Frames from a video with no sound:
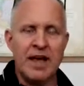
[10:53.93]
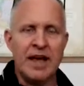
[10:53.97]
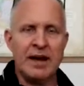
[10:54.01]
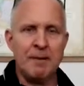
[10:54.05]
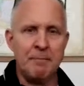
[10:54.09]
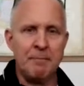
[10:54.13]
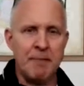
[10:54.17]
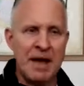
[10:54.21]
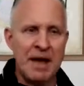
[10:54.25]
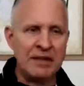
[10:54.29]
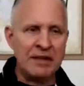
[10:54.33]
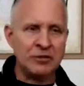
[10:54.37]
And
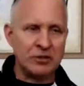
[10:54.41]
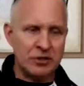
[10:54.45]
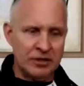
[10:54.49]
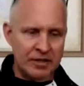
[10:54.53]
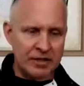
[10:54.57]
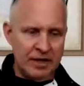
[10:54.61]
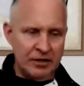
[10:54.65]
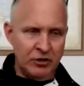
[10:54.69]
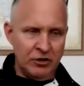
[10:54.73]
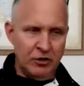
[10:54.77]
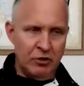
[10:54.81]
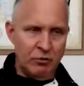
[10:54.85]

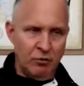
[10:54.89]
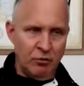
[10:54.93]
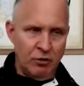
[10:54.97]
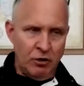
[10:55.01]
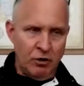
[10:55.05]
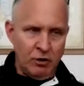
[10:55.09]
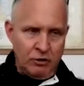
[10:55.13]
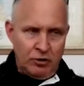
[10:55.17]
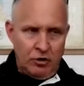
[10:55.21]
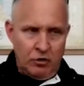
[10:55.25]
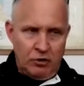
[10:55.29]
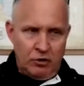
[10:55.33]
imagine that you
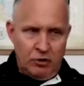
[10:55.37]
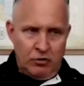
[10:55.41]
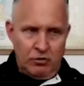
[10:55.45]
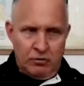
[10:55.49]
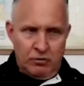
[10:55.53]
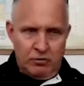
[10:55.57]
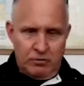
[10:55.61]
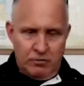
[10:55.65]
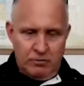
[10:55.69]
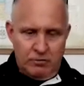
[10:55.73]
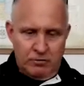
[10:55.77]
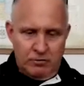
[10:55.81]
are
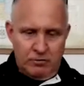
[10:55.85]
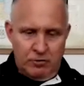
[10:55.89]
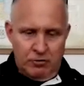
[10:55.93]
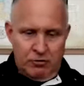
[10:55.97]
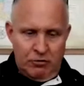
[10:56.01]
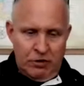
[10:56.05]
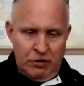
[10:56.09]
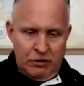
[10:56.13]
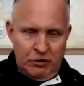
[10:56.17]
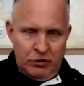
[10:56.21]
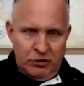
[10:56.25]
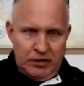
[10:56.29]

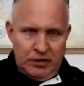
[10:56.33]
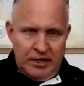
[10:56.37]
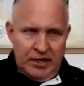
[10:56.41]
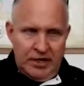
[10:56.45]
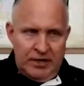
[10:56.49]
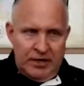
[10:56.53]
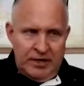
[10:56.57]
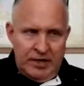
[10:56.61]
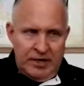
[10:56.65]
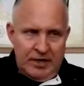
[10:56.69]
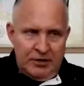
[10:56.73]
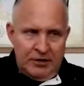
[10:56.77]
crushed
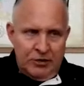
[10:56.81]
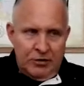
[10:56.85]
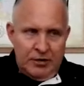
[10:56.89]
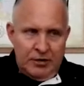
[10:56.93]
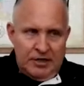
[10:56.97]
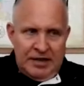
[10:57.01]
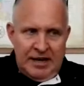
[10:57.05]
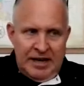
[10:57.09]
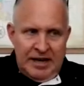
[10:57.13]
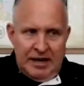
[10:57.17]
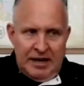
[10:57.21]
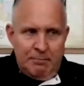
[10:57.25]
in and you
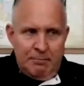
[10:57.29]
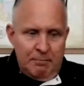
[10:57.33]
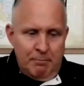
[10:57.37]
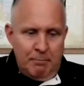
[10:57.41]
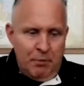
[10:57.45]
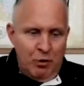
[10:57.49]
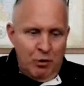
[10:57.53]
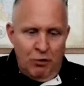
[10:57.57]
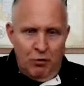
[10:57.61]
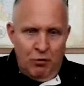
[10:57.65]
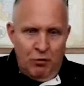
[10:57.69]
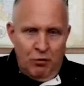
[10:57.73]
can't
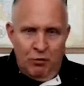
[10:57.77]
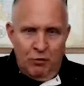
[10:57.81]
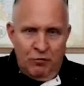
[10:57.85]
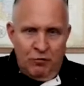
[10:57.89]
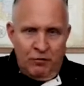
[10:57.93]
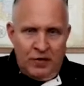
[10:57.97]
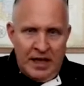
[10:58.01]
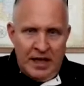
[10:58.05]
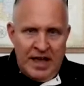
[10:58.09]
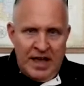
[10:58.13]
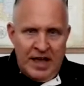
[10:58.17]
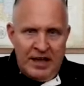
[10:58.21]

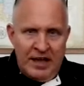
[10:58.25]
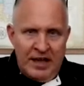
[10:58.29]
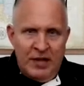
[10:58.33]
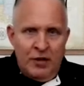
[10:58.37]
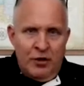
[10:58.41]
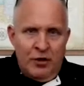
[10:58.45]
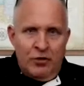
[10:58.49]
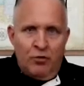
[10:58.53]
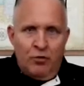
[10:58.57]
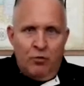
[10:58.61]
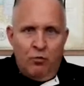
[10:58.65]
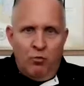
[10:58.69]
move any
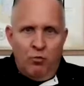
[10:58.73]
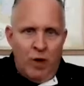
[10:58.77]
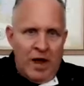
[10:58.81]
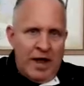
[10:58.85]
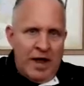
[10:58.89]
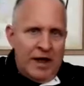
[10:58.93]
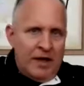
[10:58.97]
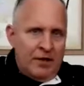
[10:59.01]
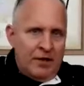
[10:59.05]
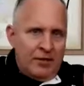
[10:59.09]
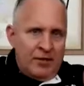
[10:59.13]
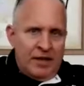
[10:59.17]
other
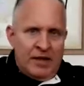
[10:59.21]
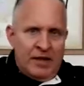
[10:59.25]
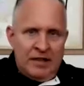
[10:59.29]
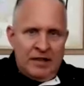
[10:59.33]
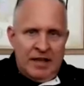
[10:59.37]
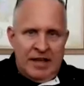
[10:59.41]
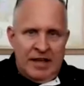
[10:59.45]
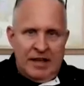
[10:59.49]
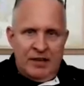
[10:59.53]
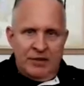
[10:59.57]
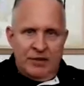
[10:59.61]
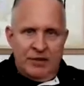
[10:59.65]
way than
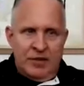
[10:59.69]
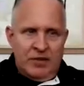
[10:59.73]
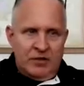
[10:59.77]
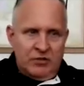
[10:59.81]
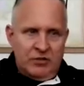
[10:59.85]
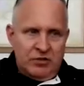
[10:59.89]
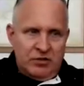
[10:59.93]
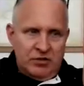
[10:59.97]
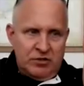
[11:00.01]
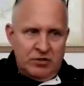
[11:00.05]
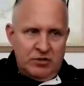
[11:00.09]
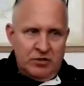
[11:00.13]
like
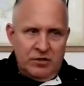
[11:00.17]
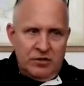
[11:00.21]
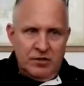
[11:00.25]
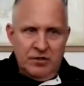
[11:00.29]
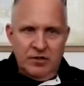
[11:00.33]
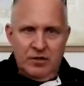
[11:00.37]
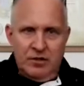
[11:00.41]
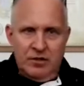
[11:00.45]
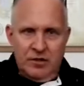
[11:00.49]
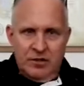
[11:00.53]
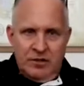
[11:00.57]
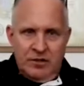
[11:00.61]
this,
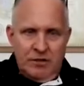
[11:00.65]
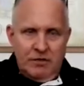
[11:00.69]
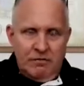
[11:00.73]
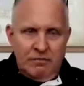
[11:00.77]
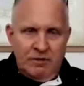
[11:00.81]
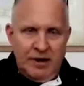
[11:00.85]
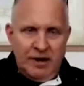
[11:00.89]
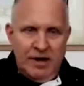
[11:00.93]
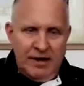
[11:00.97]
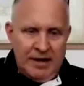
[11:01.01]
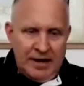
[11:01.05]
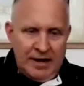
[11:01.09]

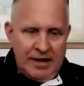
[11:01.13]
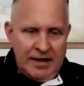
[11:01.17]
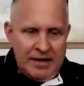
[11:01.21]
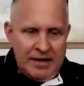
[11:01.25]
right?